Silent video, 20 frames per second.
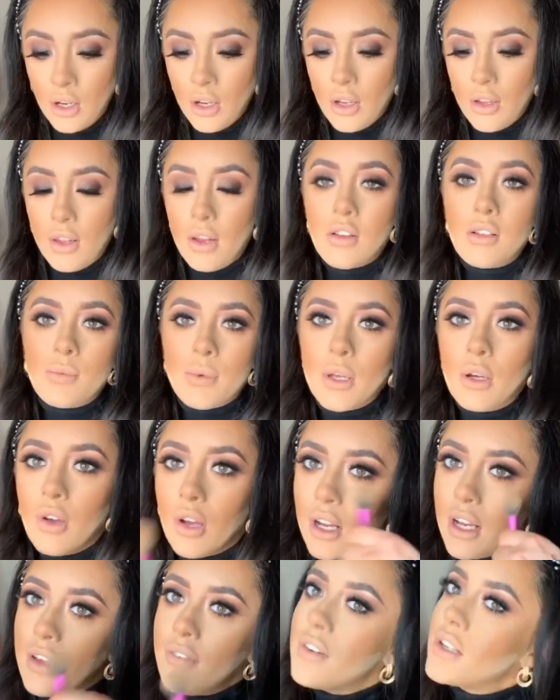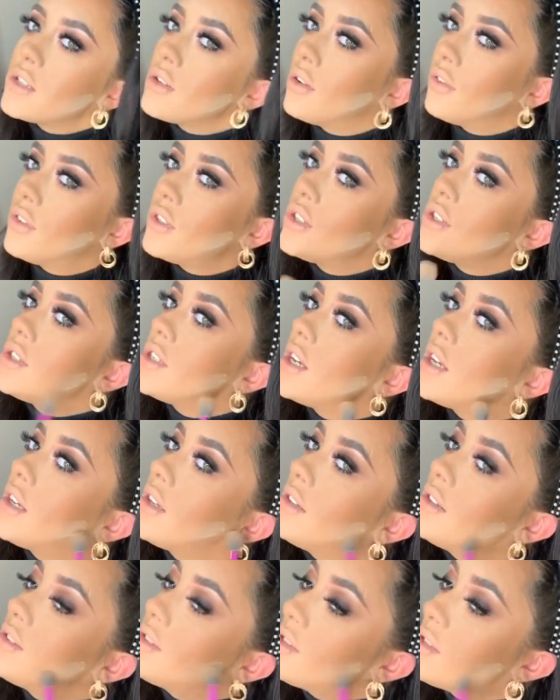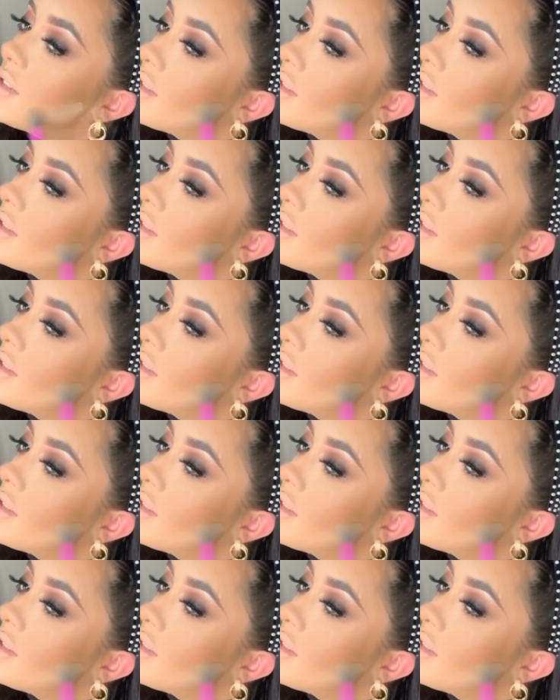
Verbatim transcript: There's me. Oh, I leave this on for two seconds.